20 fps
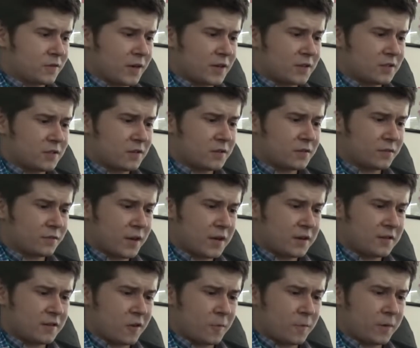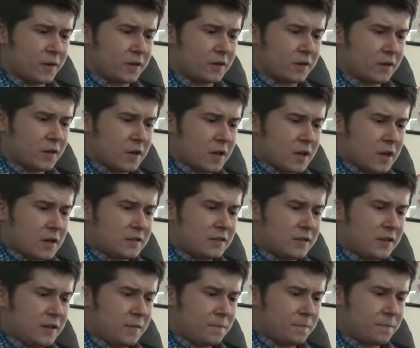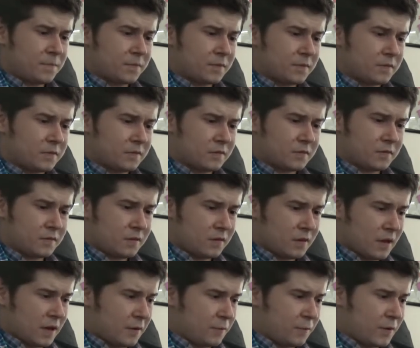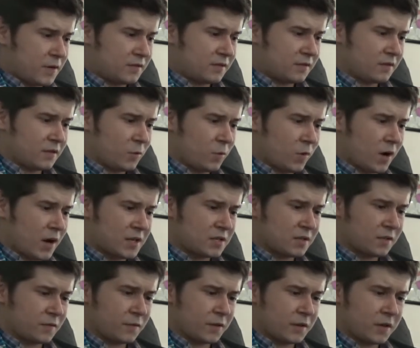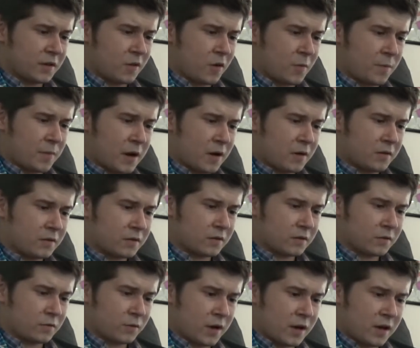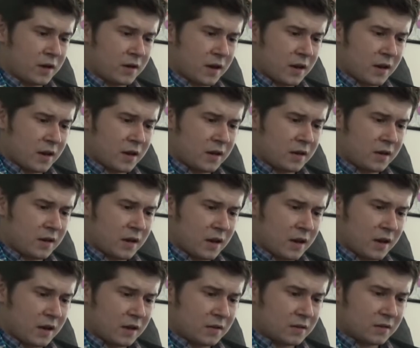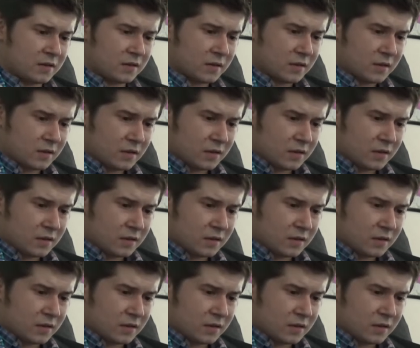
so I chose red. No big tip. I recently watched the video about grade A and